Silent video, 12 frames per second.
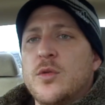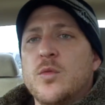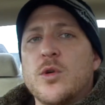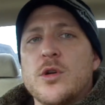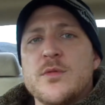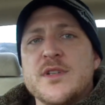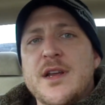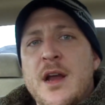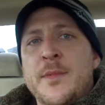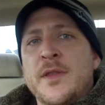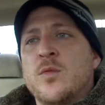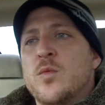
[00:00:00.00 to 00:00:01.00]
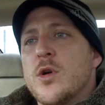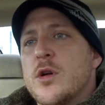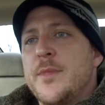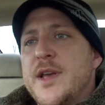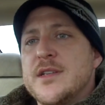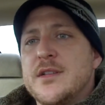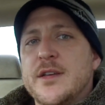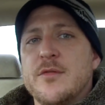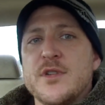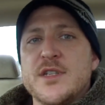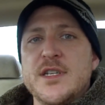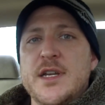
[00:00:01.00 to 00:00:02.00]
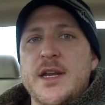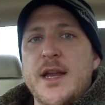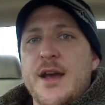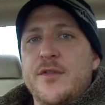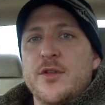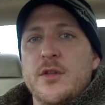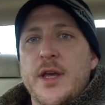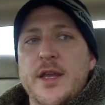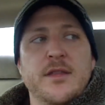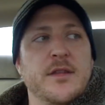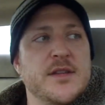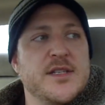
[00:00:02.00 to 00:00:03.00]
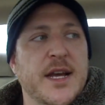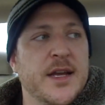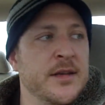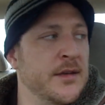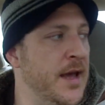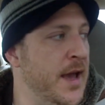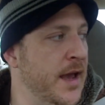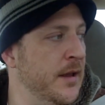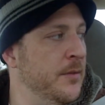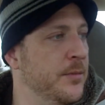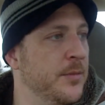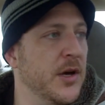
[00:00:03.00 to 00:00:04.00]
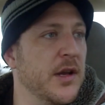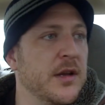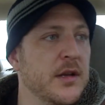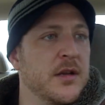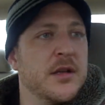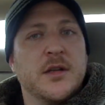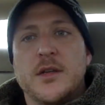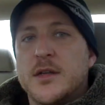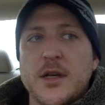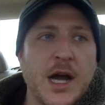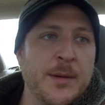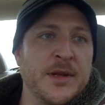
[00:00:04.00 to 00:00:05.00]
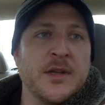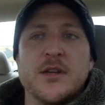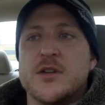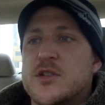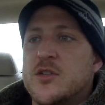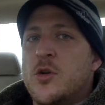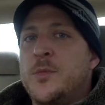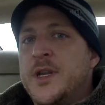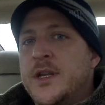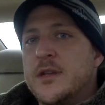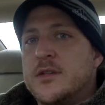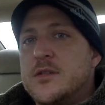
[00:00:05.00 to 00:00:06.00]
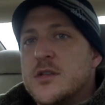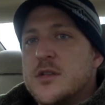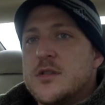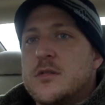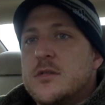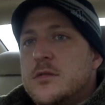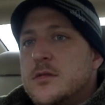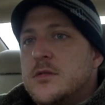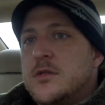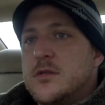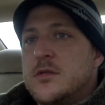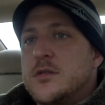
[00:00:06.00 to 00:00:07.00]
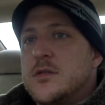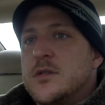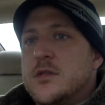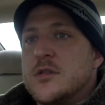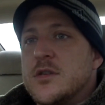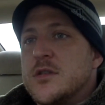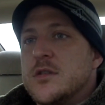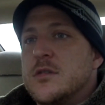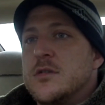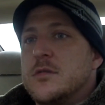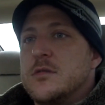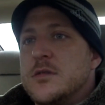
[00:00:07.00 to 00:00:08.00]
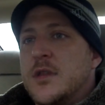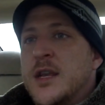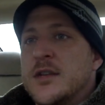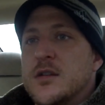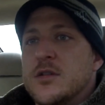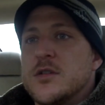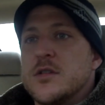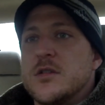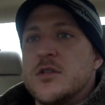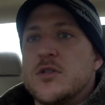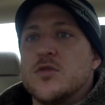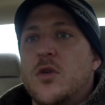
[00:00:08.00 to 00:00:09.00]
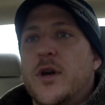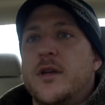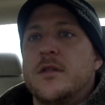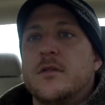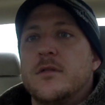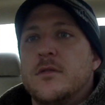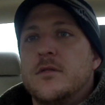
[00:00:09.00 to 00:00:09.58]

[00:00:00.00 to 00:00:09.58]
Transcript: the water was down i mean the water basically receded after like the second day but i mean there are so many just just things that are just destroyed